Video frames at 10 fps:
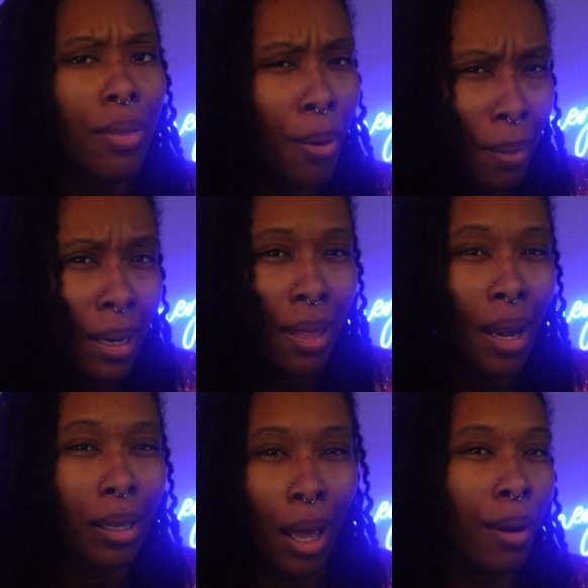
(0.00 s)
The money
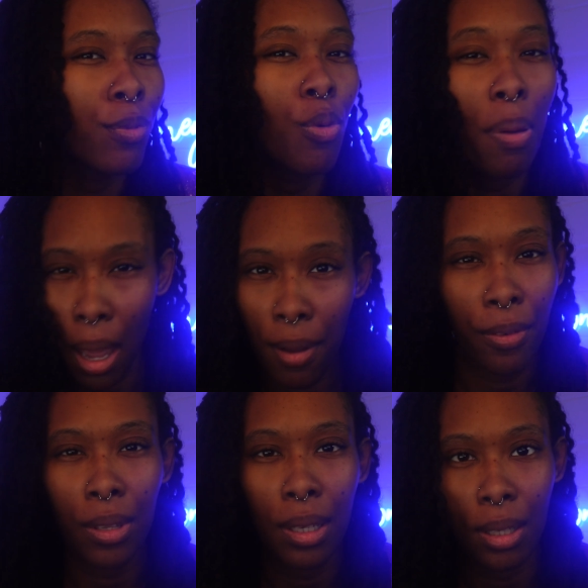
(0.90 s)
that a lot of you pay
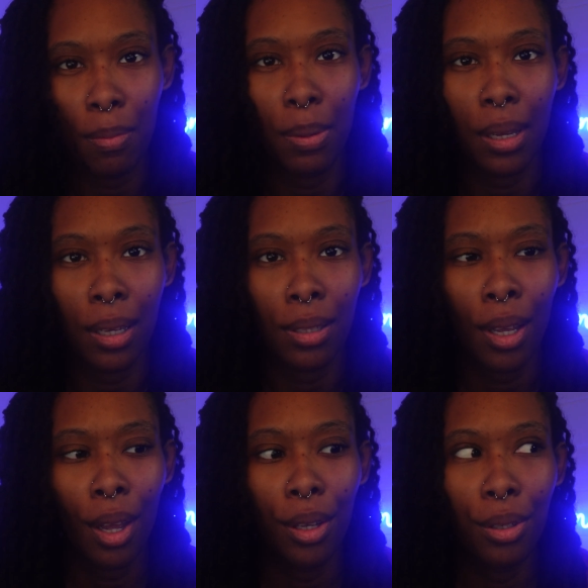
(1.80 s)
for these CPNs,
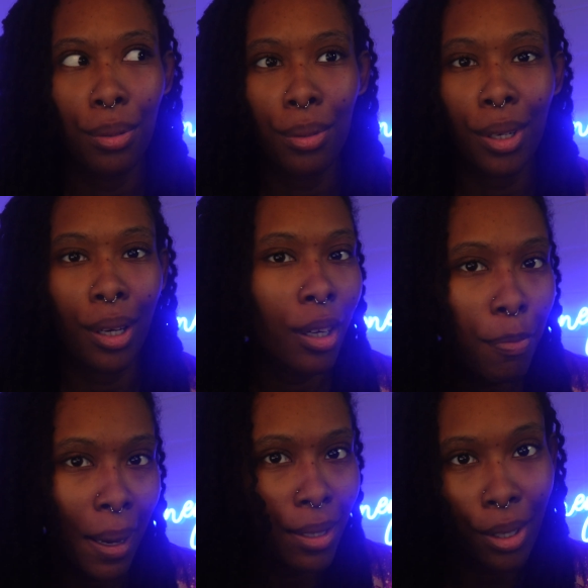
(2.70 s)
you could
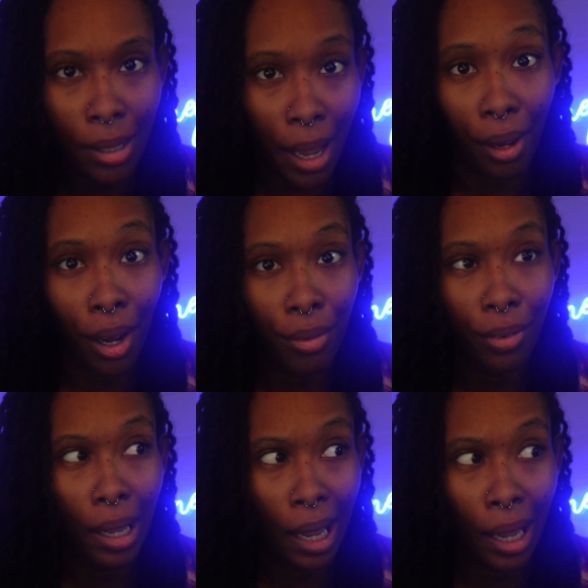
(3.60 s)
have paid your debt off
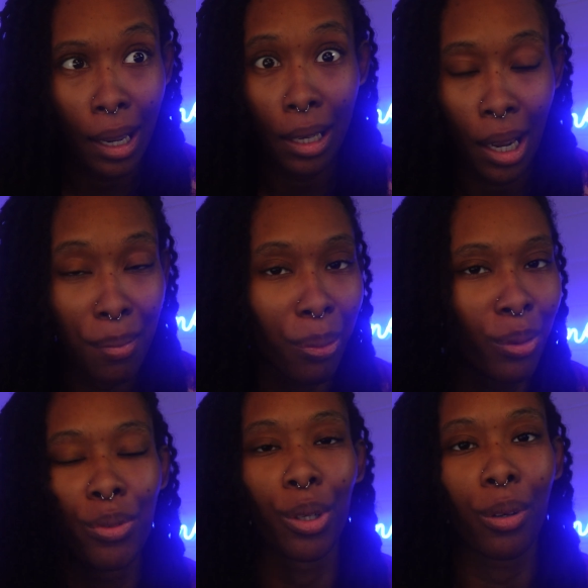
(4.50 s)
and
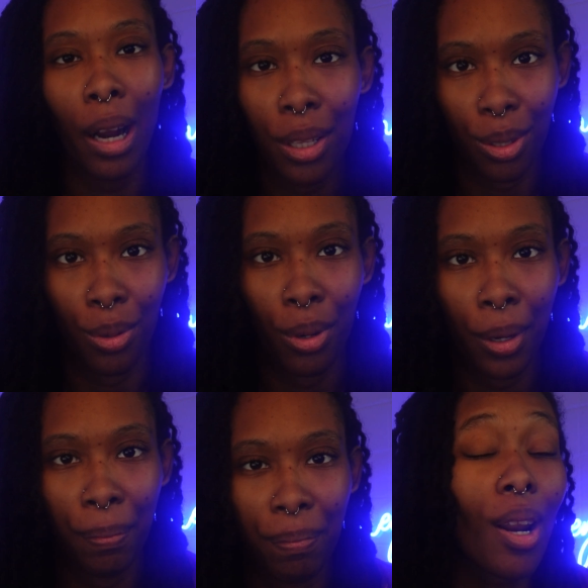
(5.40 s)
improved your credit score.